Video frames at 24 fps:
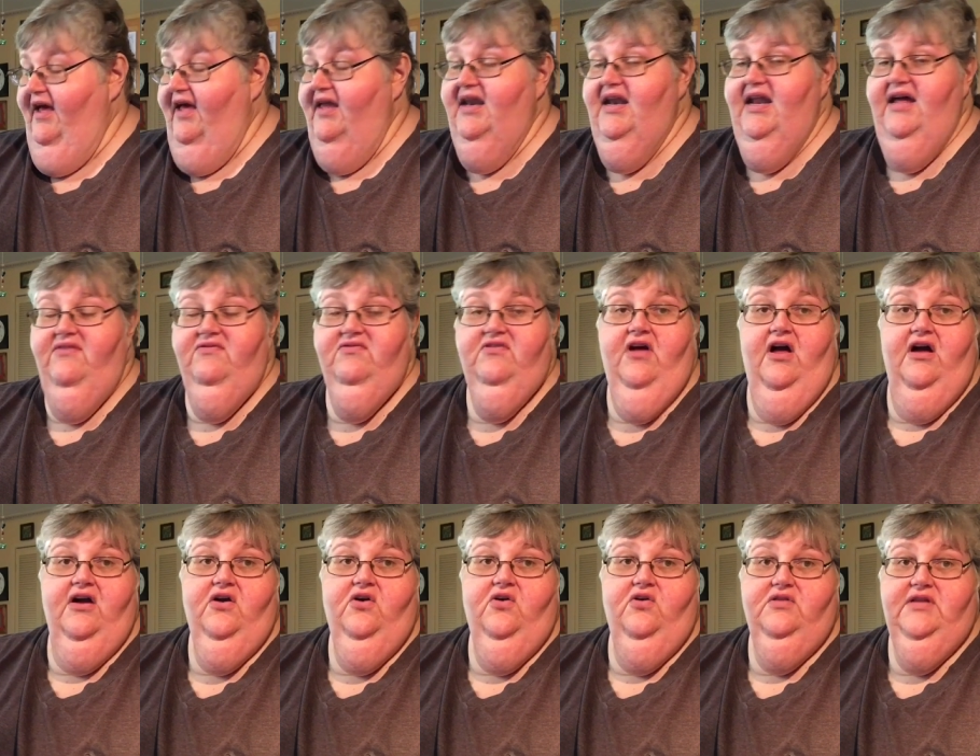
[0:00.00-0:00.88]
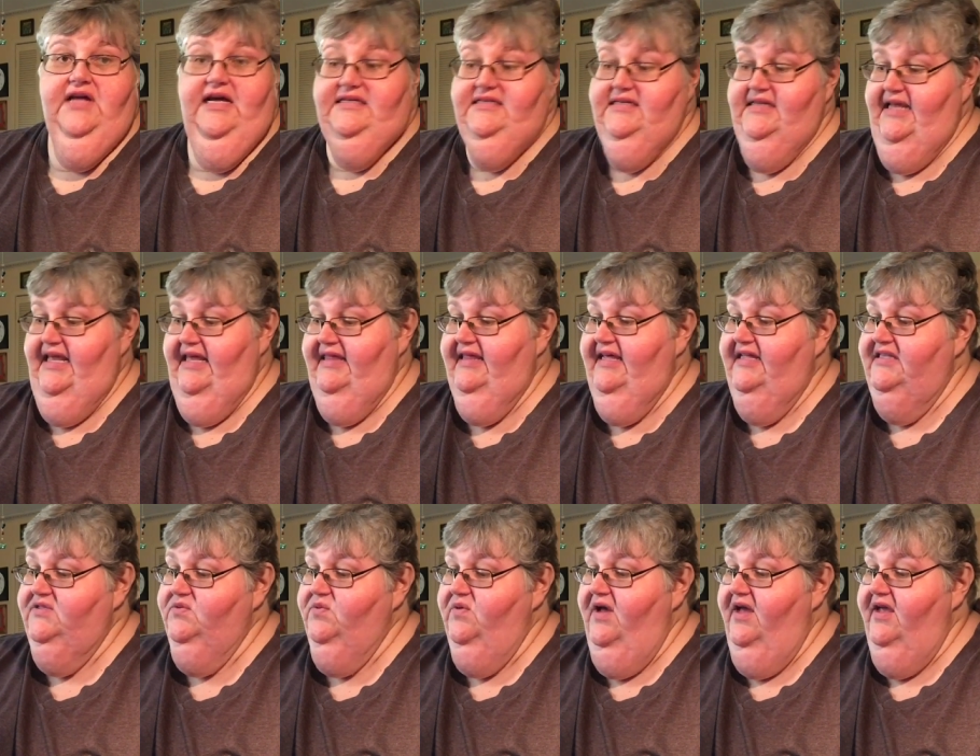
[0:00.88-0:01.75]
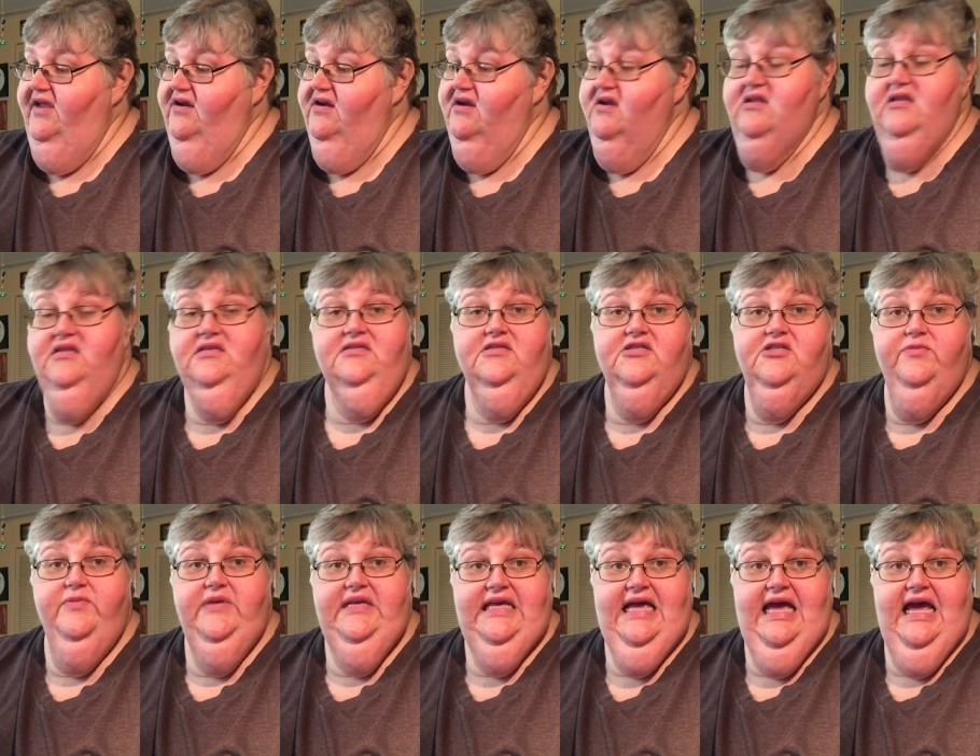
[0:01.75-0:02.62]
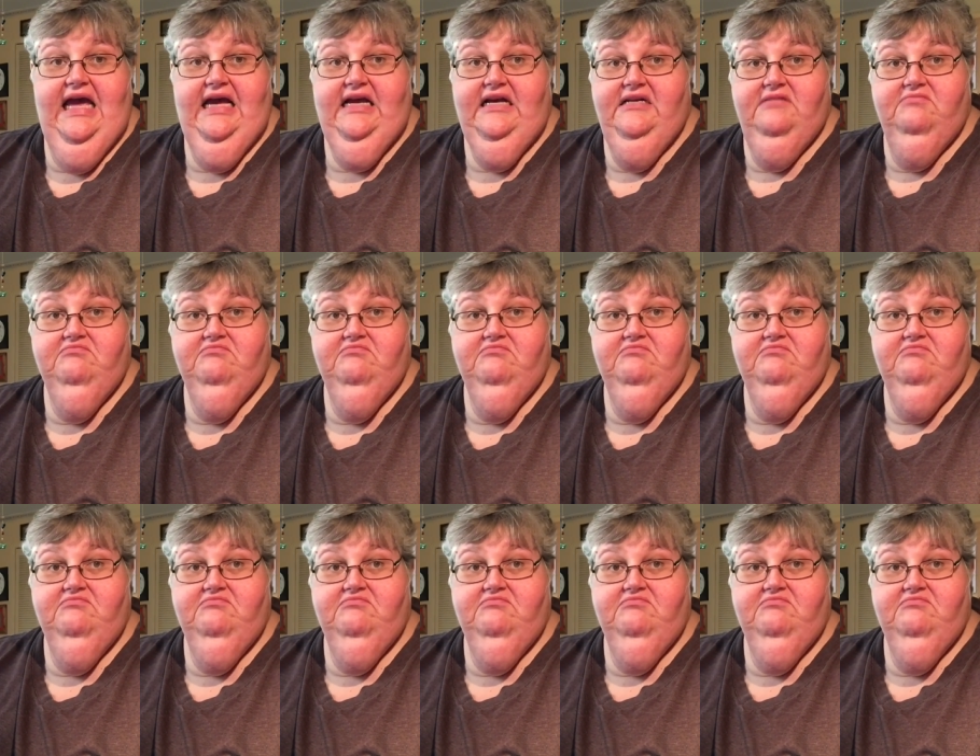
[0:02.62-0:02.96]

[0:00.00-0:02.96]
I did not vlog a whole lot today. That's why you're here to listen to me yak.